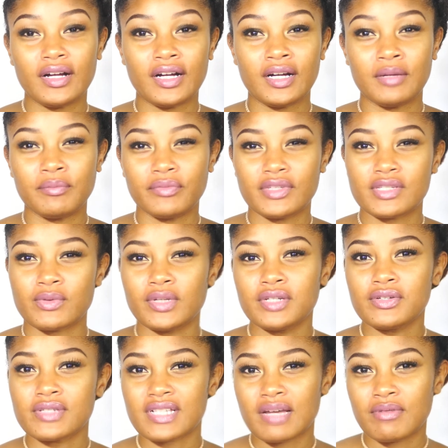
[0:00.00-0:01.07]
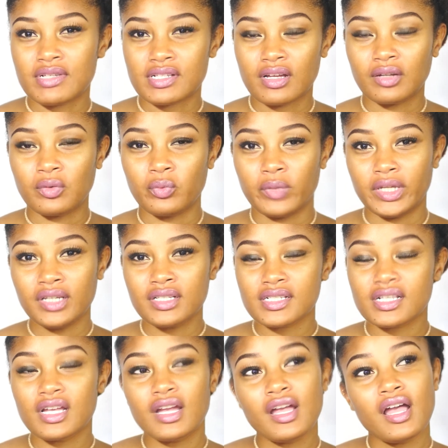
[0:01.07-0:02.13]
um, it's one of those Amazon wigs